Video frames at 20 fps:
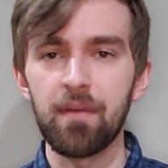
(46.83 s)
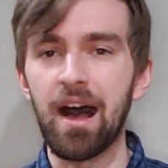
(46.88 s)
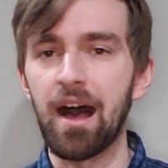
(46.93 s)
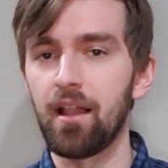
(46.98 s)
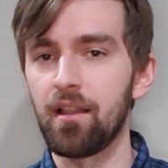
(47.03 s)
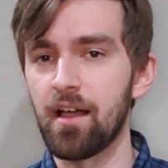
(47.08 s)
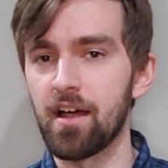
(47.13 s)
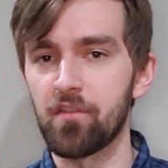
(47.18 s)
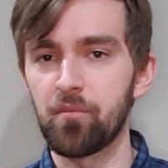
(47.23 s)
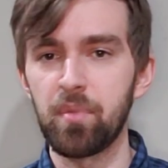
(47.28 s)
A
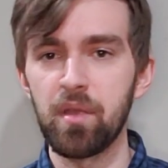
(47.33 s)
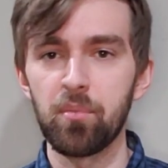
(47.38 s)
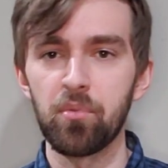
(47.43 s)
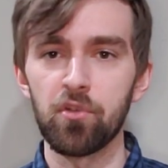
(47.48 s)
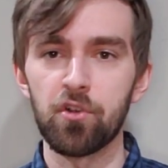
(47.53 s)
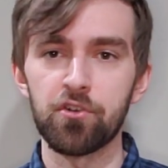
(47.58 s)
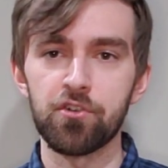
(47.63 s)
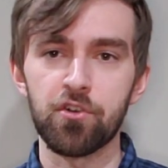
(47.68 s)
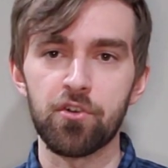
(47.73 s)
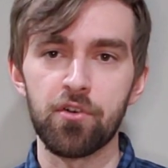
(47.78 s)
lot of people
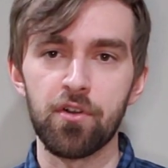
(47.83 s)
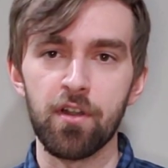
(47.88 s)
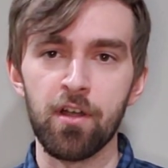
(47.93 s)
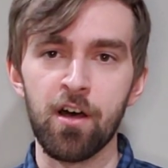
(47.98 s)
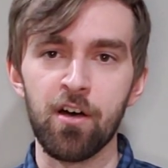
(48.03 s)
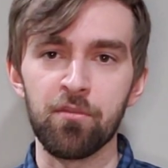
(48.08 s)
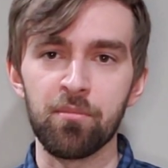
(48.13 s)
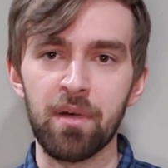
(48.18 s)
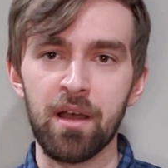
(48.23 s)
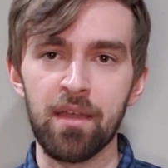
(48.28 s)
are turned
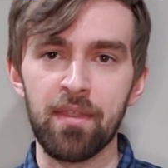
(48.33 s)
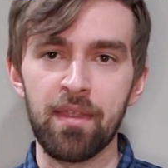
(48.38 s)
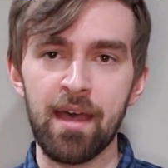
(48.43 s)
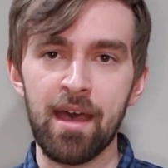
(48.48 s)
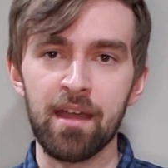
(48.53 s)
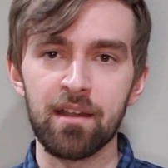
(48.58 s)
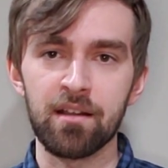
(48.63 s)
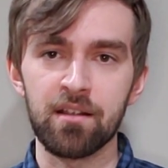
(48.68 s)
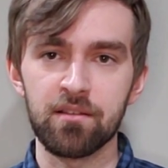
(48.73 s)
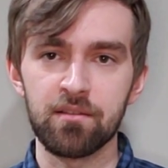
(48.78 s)
off by
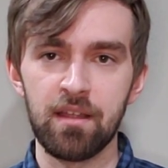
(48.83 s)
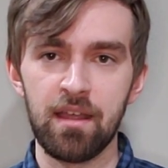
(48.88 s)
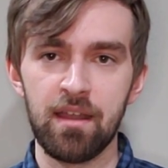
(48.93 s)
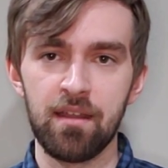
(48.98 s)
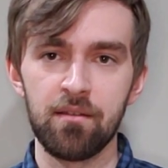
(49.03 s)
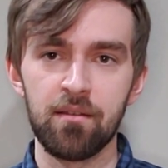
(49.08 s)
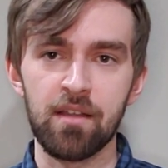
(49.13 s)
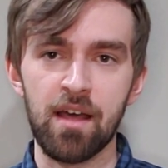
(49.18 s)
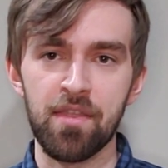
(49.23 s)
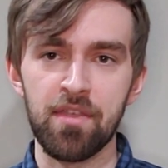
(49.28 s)
that,
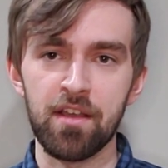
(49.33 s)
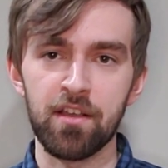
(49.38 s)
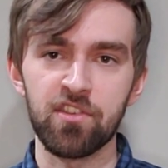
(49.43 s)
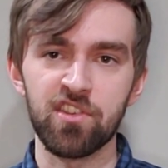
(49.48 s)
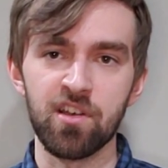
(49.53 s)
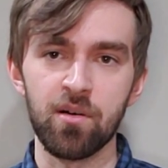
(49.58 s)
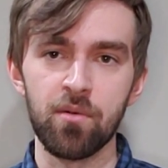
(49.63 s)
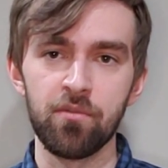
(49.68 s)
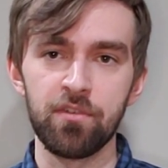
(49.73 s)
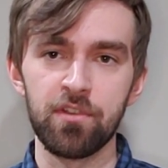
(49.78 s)
and I think
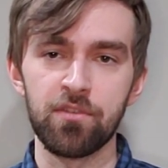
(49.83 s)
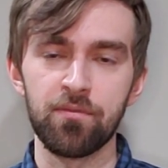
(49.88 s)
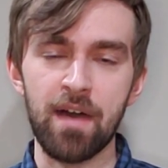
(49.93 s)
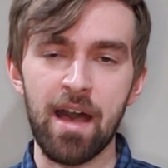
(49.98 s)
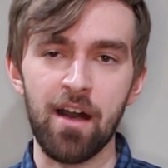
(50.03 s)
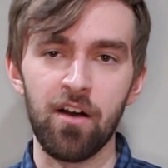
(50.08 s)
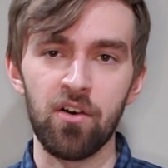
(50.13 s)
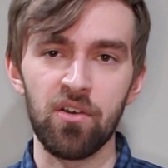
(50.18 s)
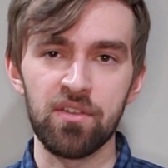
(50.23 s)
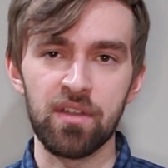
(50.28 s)
some of it's
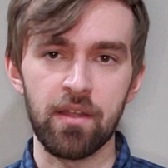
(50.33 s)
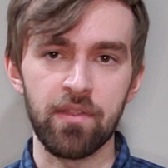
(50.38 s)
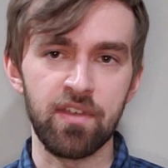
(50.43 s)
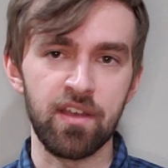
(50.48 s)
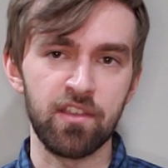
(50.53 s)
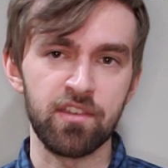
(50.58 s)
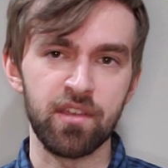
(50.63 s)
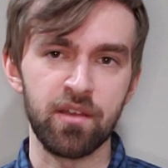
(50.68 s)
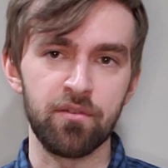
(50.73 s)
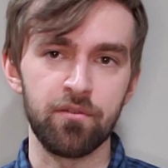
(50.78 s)
valid. I
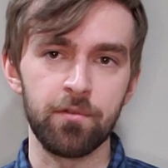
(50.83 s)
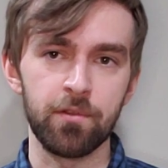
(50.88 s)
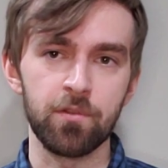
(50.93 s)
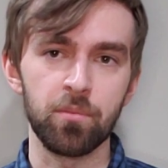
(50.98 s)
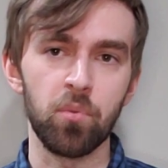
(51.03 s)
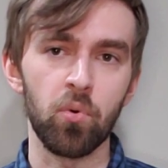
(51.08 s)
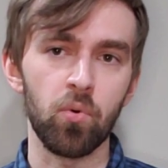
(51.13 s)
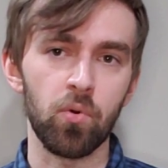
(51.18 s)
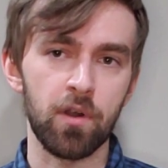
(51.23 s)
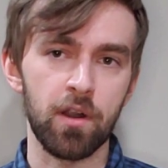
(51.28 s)
think some of it's
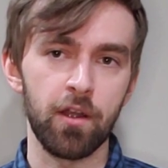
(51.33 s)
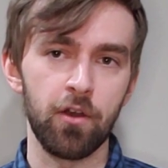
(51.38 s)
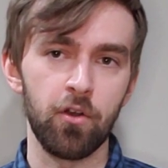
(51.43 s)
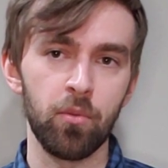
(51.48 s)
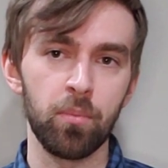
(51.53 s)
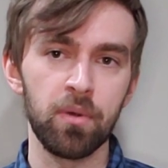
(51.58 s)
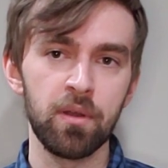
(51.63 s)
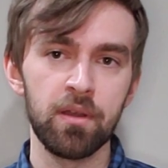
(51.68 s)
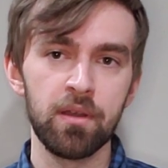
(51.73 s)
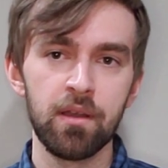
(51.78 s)
poor
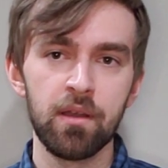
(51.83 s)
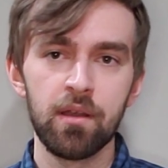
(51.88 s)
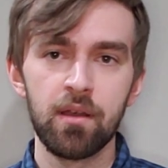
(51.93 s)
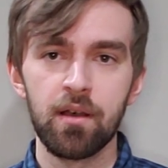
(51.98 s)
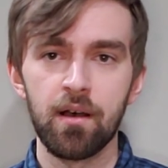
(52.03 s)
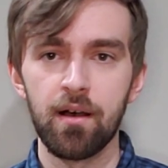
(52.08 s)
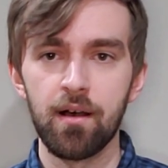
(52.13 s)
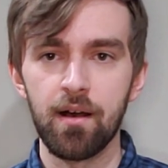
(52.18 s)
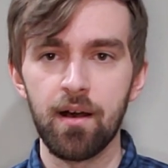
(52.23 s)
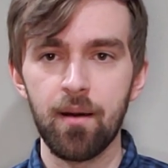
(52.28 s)
cope.
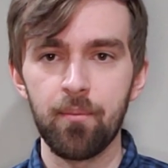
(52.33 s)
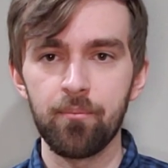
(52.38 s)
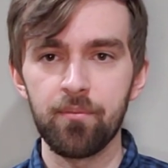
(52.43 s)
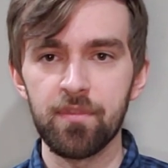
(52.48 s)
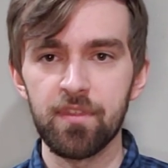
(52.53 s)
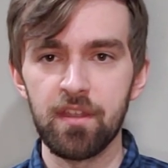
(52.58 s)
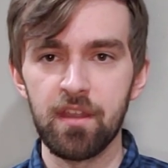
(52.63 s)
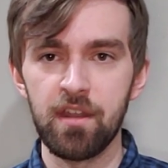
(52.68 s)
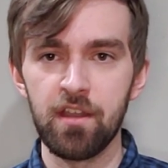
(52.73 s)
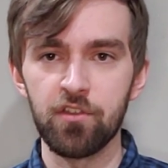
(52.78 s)

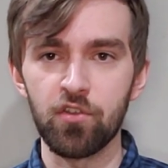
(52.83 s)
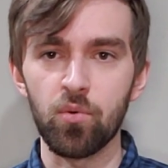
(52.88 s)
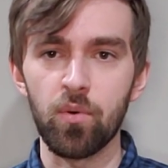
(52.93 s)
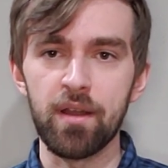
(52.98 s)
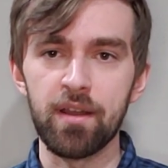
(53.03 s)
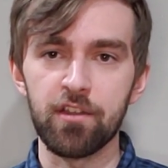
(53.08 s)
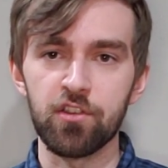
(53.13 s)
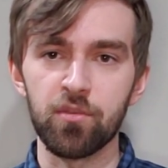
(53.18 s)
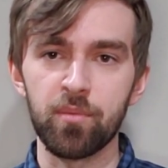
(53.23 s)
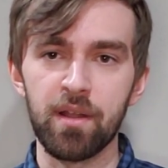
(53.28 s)
It is
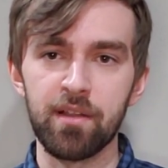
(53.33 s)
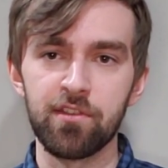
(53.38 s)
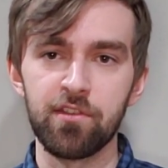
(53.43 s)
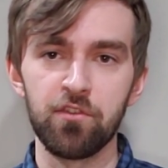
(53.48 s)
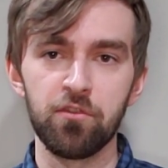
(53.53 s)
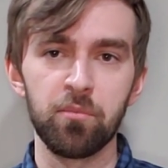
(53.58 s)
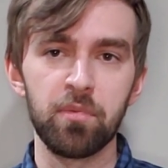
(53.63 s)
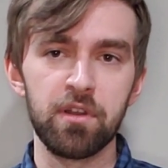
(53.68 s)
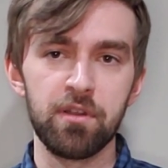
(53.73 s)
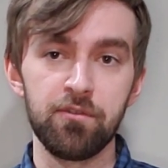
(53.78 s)
quite
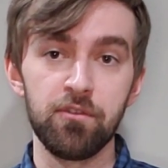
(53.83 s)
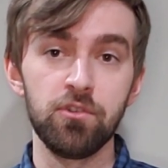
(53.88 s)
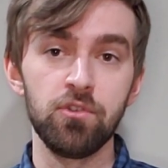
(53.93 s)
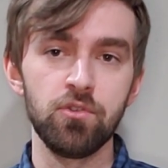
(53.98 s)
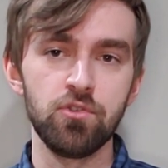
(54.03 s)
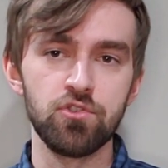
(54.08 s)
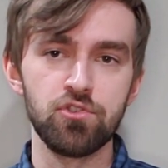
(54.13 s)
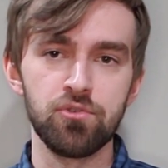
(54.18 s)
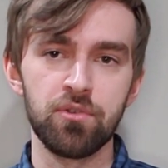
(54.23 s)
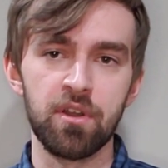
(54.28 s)
expensive, but if you
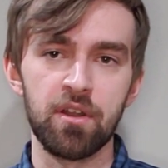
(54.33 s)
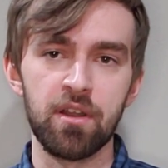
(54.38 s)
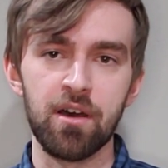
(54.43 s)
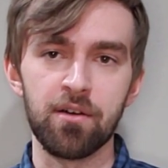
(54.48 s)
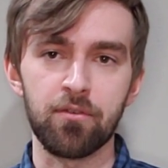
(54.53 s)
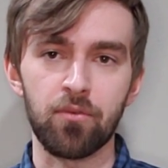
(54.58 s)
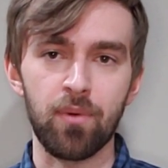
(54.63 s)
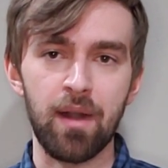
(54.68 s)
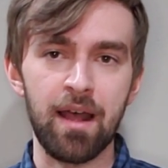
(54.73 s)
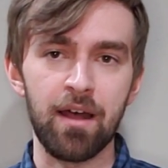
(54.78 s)
do shoot enough
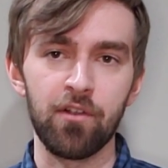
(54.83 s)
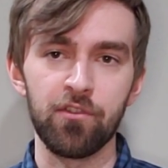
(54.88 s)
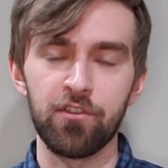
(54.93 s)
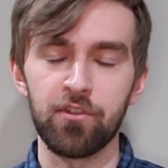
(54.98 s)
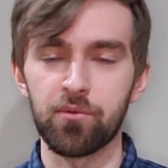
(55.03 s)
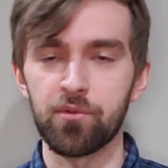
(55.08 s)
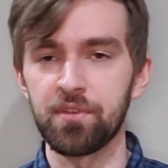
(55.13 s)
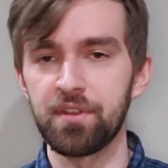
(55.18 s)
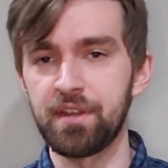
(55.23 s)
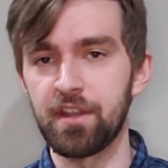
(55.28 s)
rounds, it
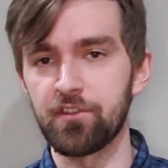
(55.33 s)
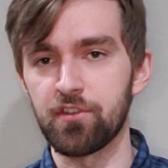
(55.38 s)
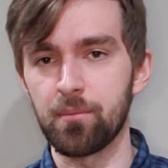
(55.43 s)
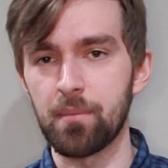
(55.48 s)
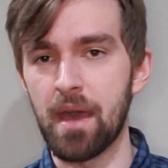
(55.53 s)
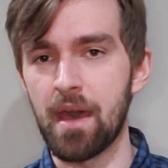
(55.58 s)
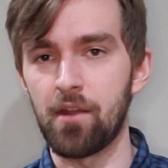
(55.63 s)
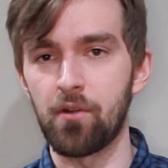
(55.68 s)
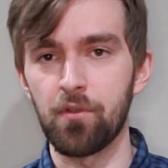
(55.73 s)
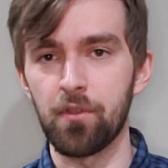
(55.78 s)
really doesn't
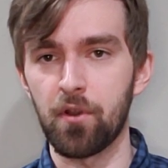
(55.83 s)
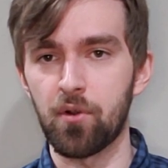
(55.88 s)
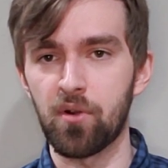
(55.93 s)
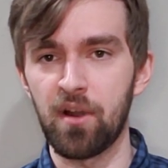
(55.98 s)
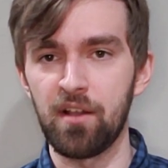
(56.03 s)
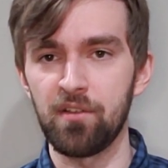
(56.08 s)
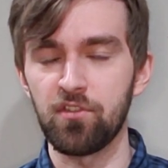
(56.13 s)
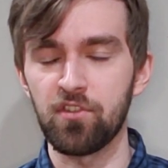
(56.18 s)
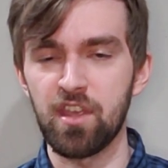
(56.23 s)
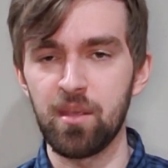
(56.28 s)
matter in the
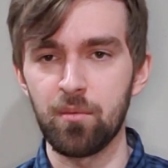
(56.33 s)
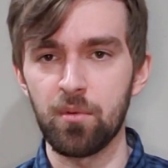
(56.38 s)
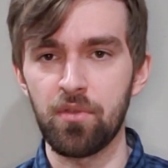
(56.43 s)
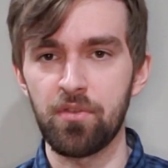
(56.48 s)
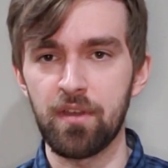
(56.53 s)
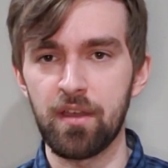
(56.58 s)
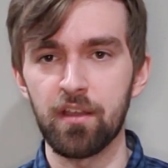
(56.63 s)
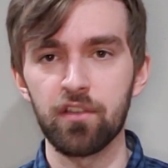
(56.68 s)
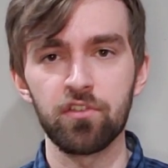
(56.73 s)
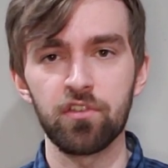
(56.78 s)
grand scheme of
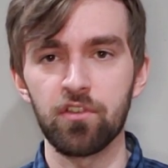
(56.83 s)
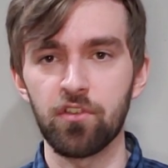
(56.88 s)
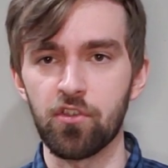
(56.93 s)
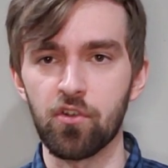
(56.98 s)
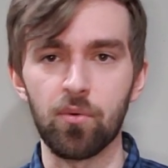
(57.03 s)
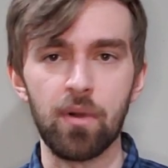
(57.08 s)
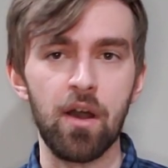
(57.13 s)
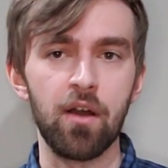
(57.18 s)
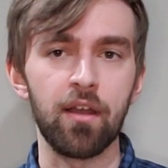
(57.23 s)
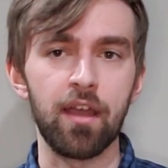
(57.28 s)
things because the
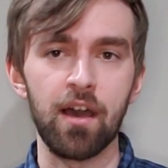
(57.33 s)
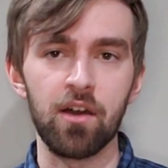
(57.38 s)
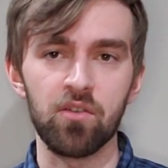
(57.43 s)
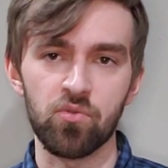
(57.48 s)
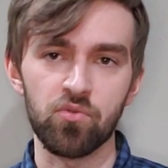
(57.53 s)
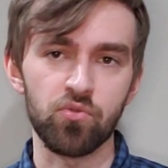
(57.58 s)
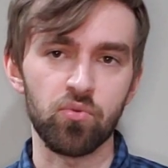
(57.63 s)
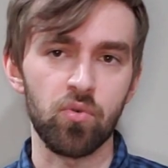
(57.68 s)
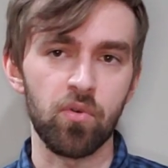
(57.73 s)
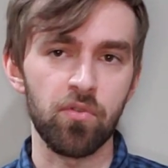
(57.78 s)
round count
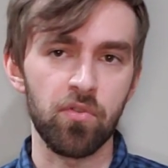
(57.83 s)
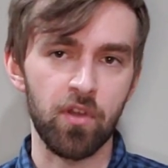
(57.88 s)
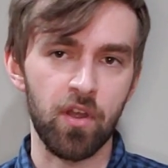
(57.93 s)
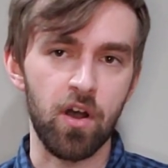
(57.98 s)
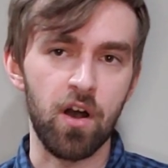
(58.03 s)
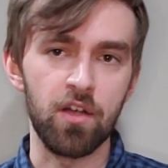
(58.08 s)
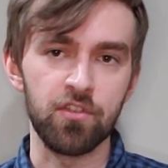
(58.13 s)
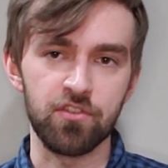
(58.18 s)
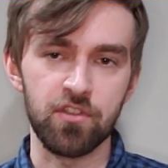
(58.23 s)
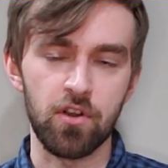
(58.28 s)
was worth the
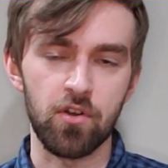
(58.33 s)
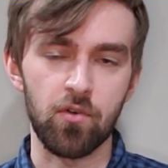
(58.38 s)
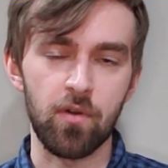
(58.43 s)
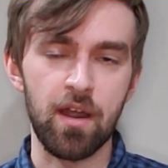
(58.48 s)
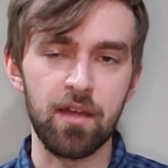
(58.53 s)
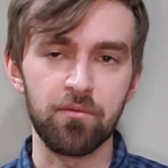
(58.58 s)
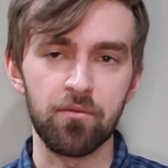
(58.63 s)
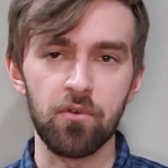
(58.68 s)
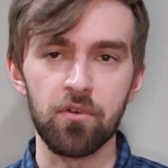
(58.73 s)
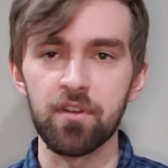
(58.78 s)
cost of your
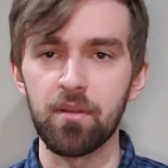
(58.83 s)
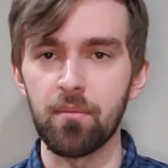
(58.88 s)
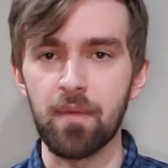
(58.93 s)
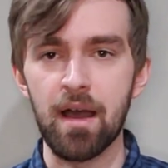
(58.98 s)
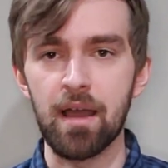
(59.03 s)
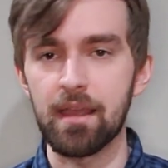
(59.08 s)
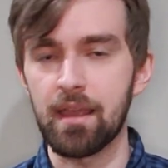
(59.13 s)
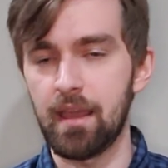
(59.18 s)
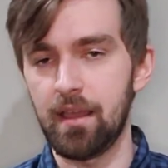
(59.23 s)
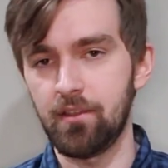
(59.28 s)
rifle, and in
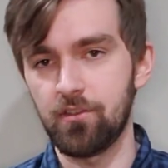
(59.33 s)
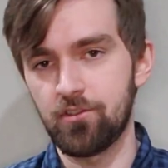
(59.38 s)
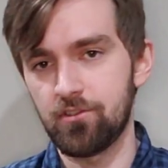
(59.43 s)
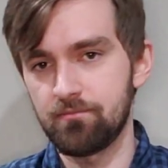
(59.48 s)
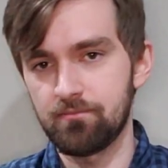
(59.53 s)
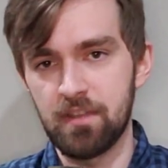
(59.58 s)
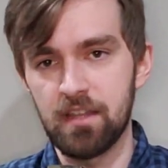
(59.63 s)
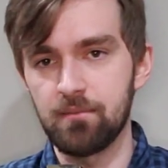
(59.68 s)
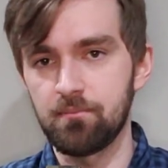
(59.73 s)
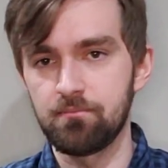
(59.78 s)
my case,
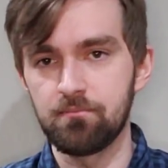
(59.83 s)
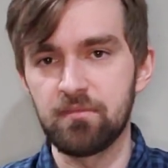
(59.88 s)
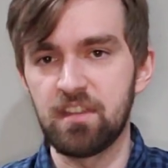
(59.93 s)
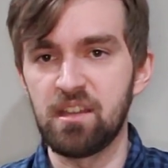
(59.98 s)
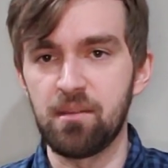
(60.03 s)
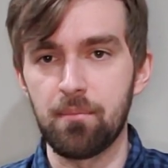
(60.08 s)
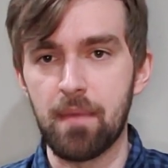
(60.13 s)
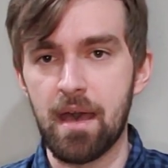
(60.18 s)
it didn't